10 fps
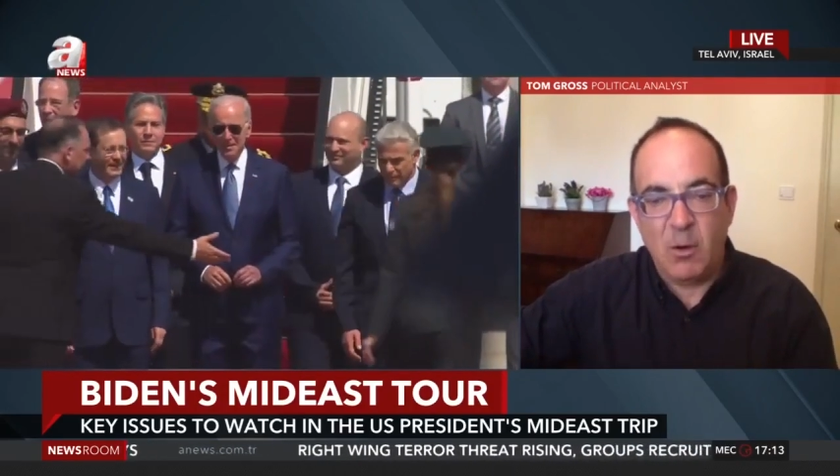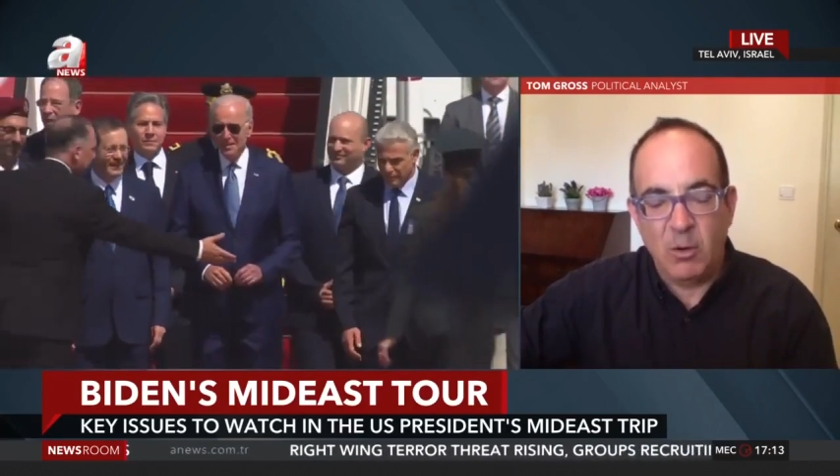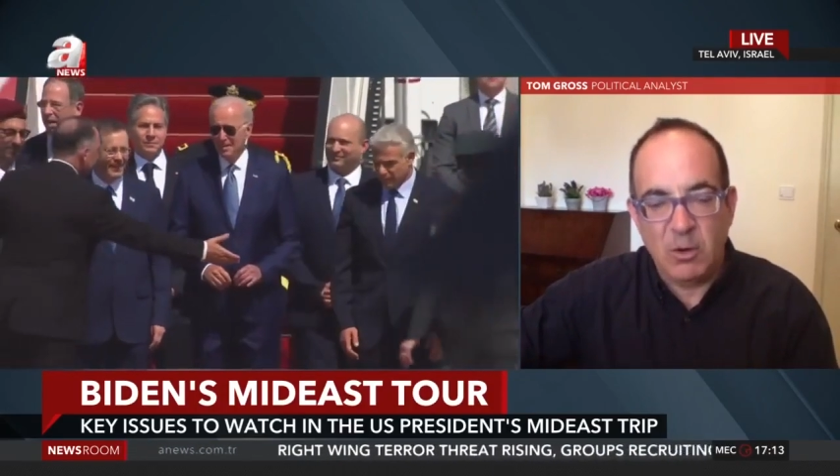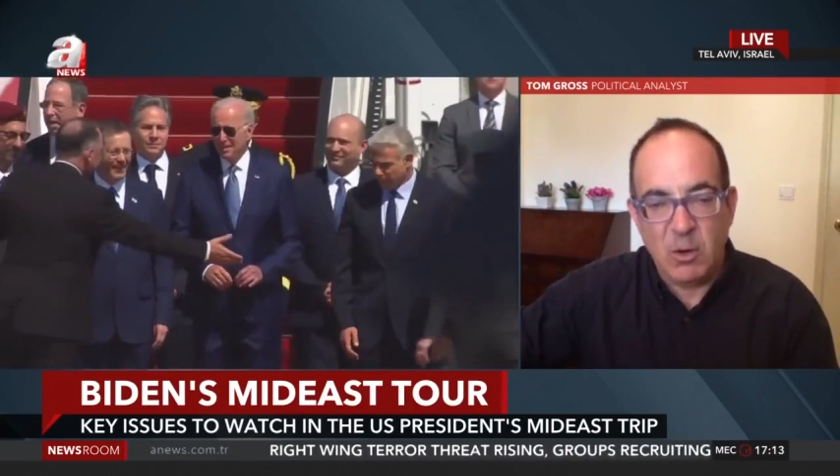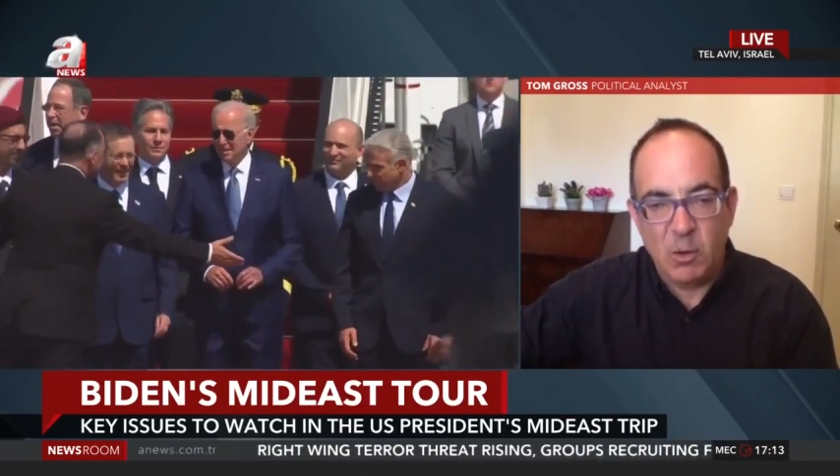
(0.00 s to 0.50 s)
to
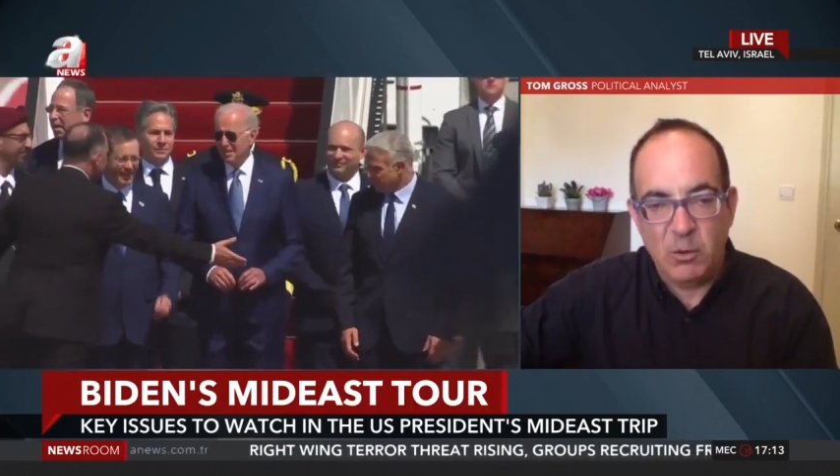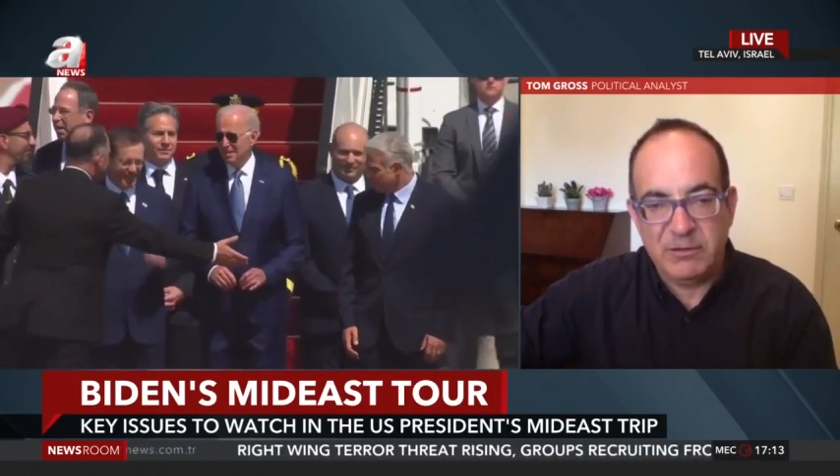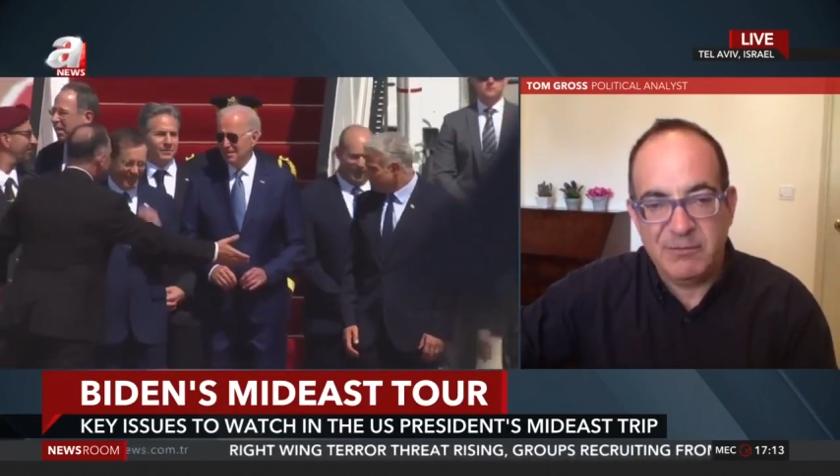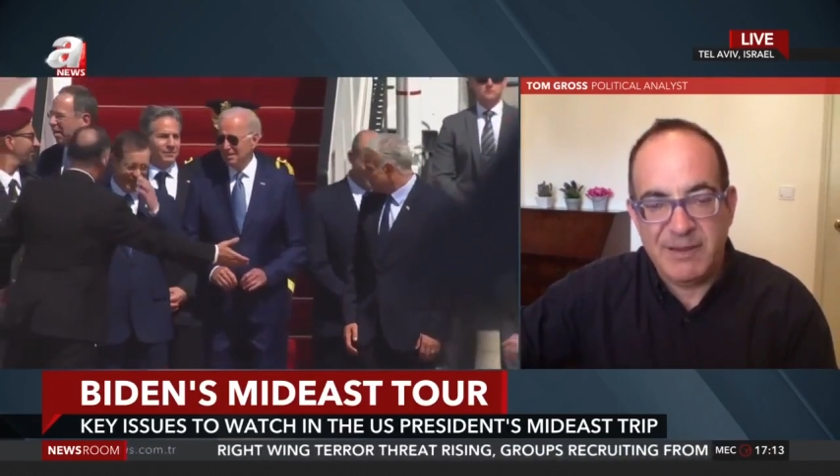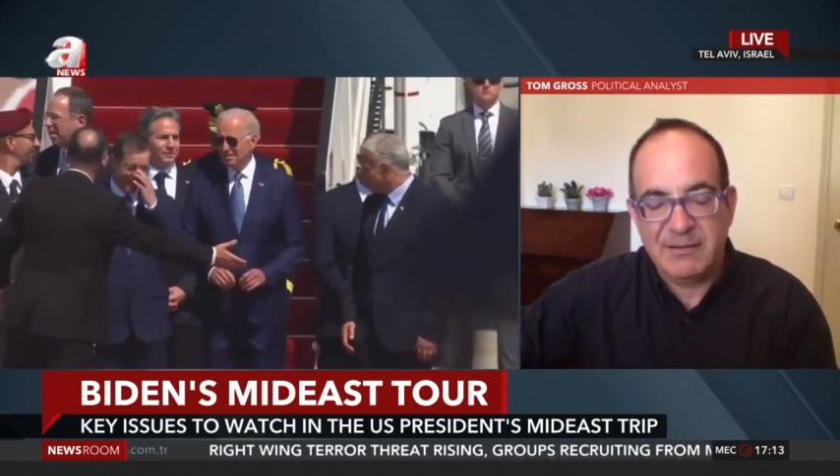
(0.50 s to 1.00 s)

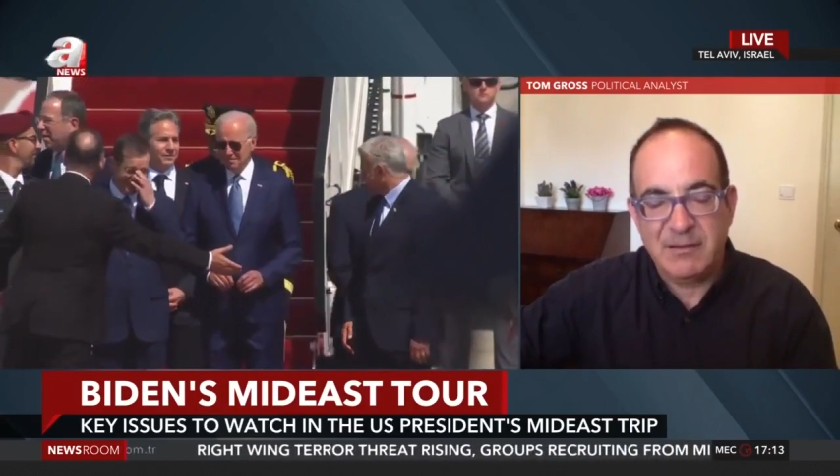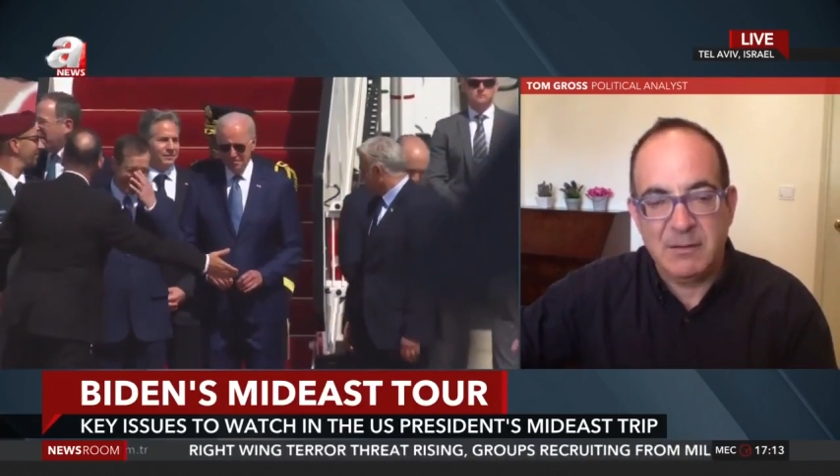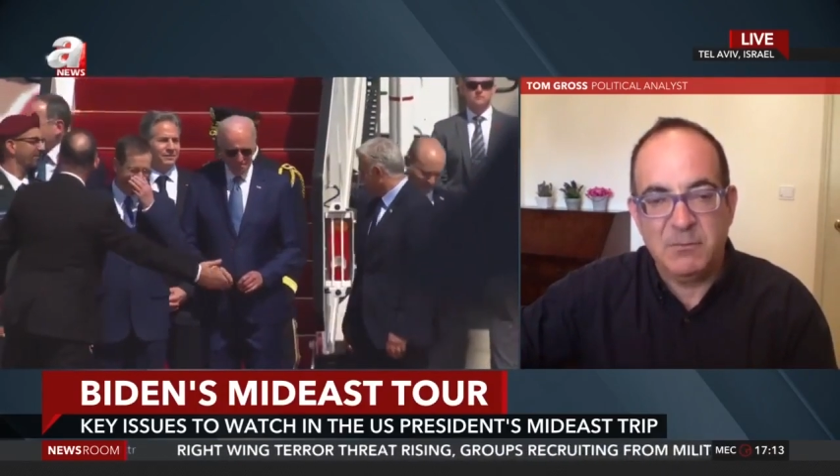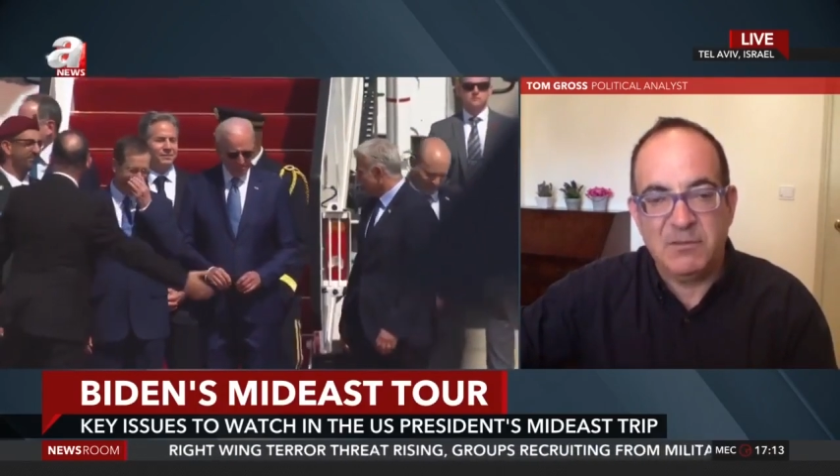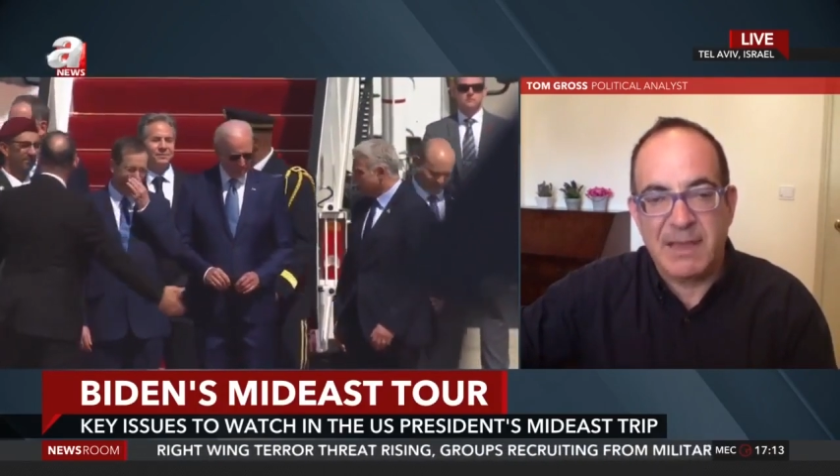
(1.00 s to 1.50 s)
Holocaust
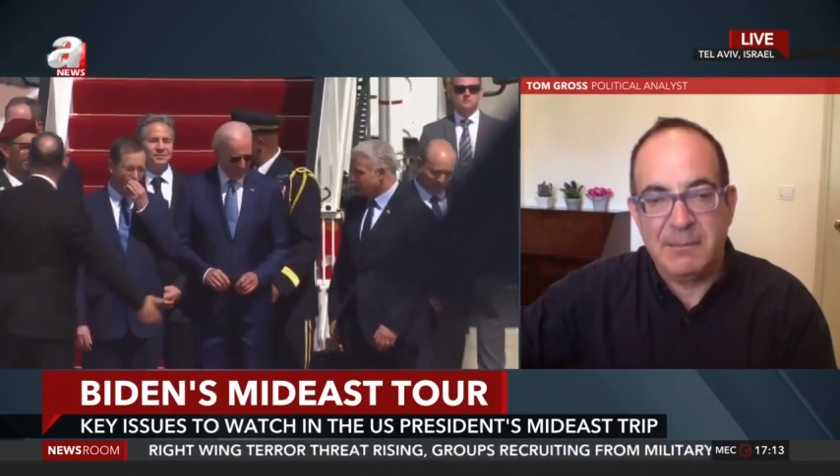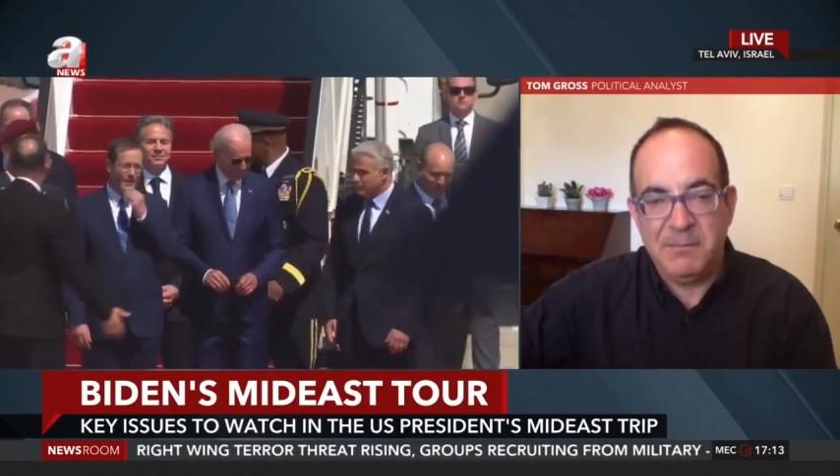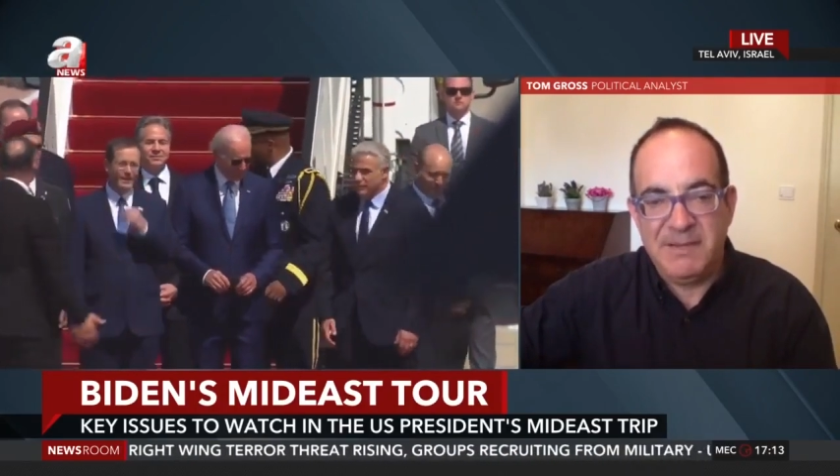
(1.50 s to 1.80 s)
victims